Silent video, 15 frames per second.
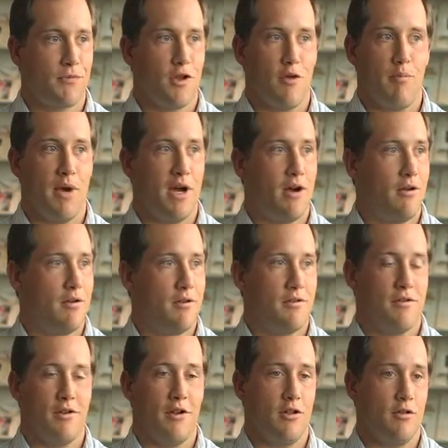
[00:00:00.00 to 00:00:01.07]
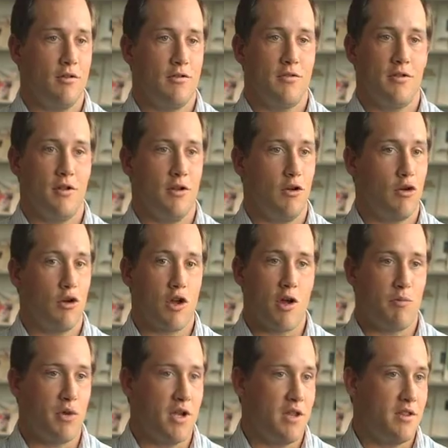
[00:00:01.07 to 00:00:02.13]
about a local
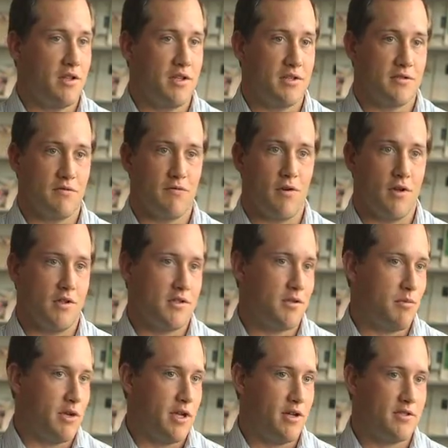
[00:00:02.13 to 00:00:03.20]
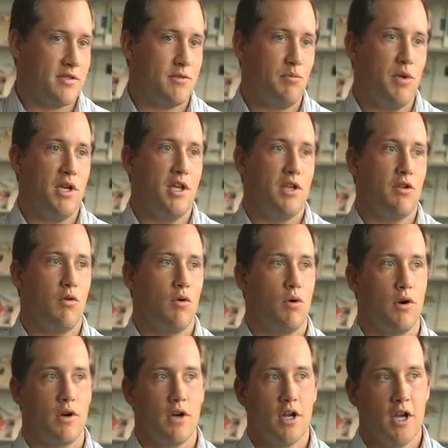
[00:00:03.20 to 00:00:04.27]
company that doesn't fall on somebody else's beat,
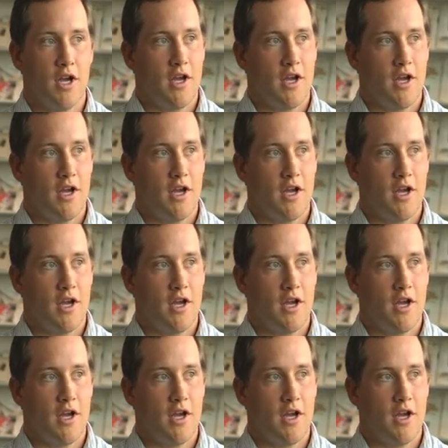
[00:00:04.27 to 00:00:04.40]
or